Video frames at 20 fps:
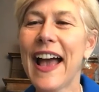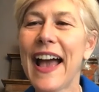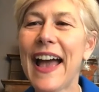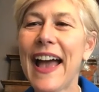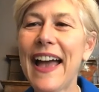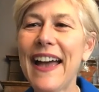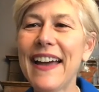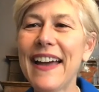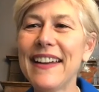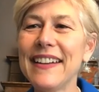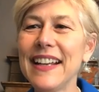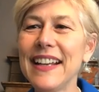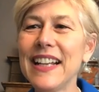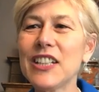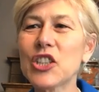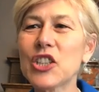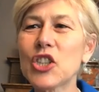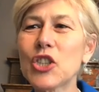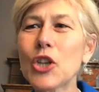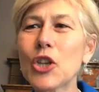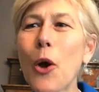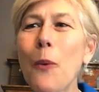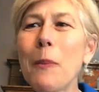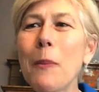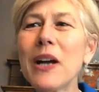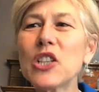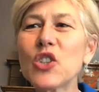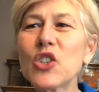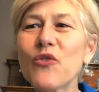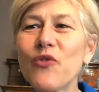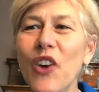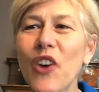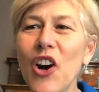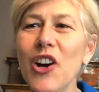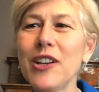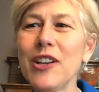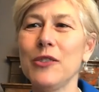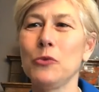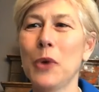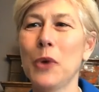And it's so much
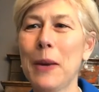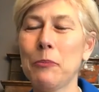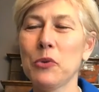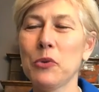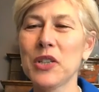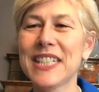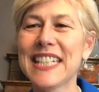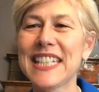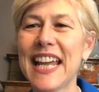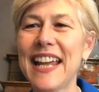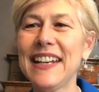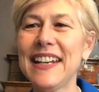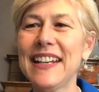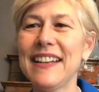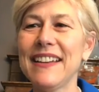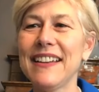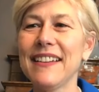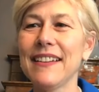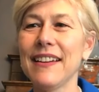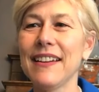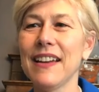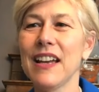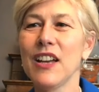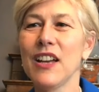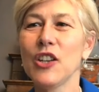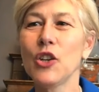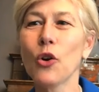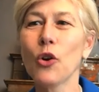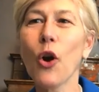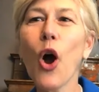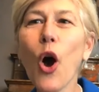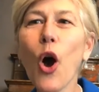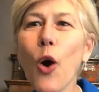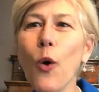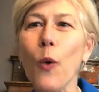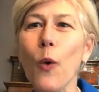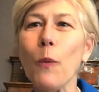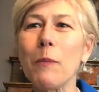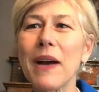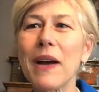fun representing your home